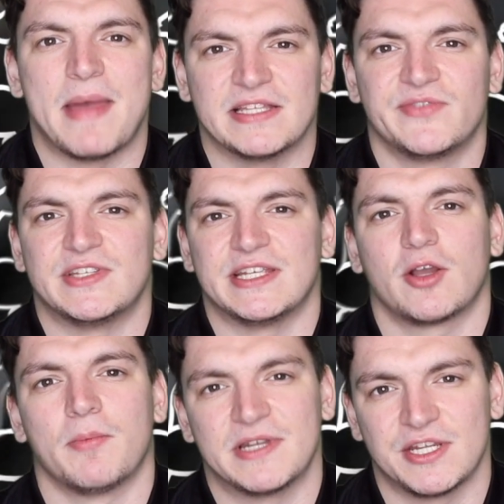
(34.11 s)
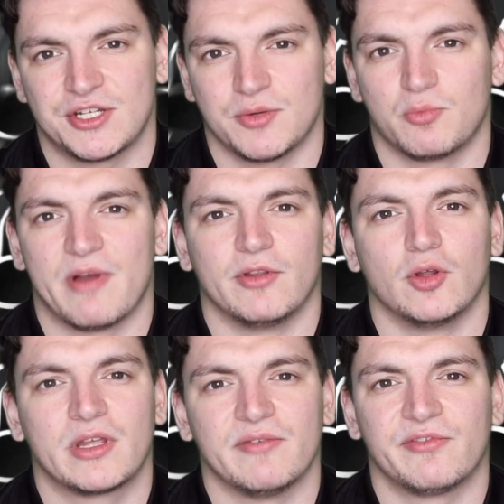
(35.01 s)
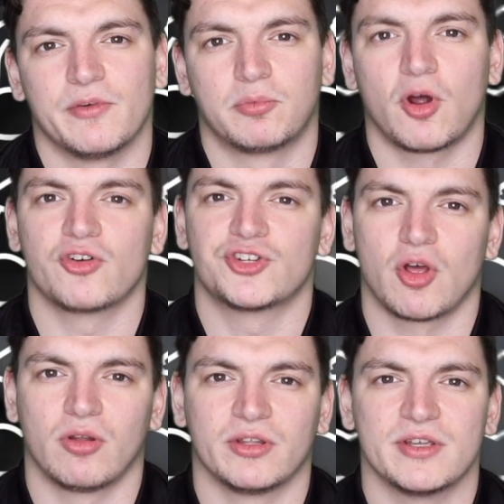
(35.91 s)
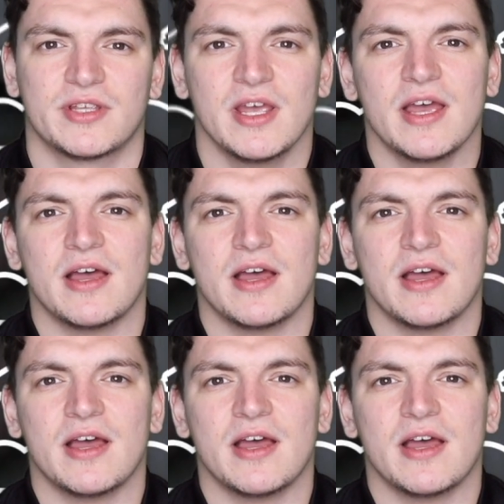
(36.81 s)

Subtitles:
men's physique competition, where we're looking for broad shoulders,